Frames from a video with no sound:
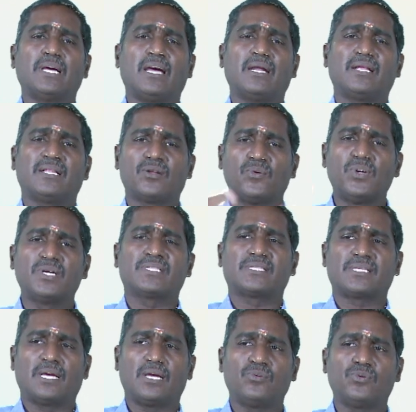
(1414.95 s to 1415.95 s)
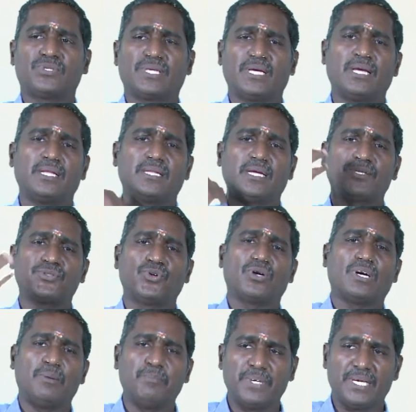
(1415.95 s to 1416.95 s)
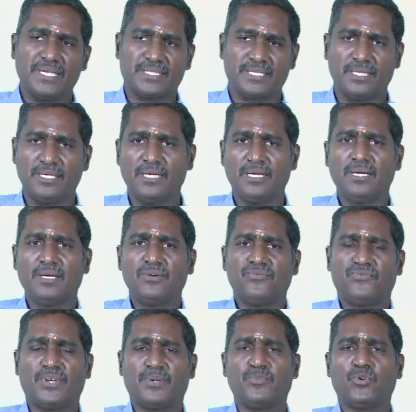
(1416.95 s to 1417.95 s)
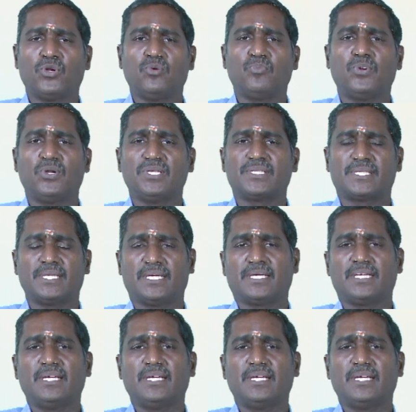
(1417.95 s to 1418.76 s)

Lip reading: In other words, I would say there is no competition for monopolistic.